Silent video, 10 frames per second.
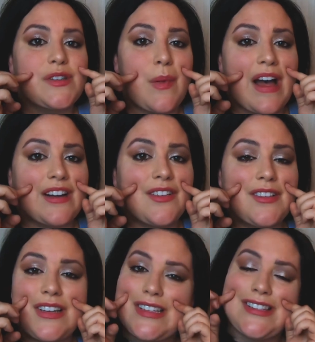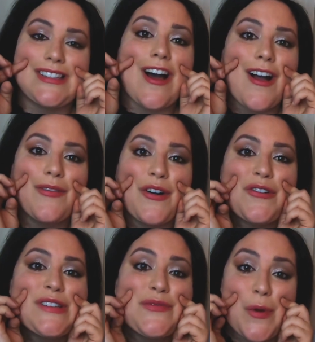smile. It's stock
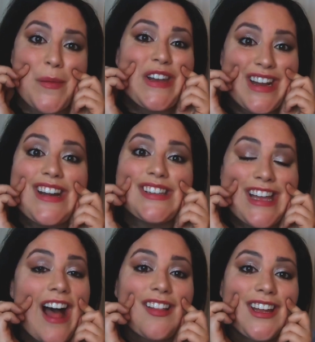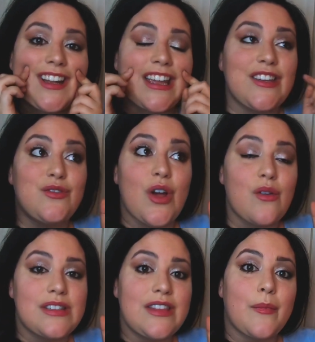photos of women eating salad. Like you
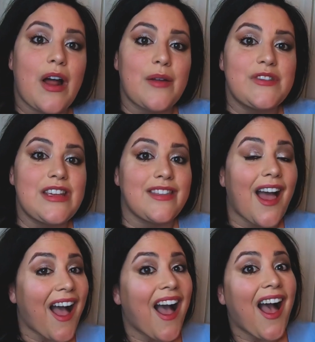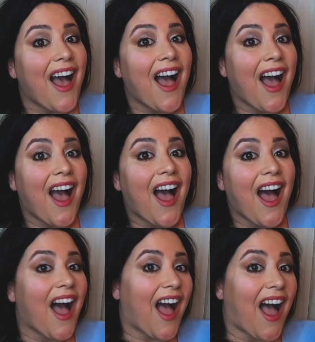don't see their bottom teeth.
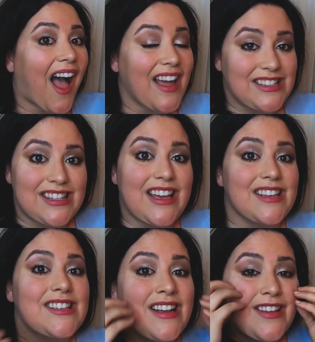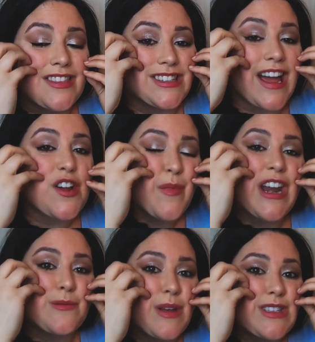It's this. The
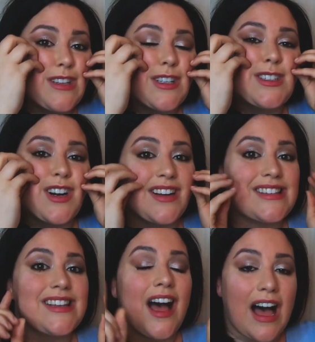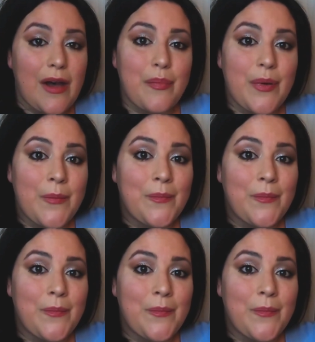zygomatic musculature is up.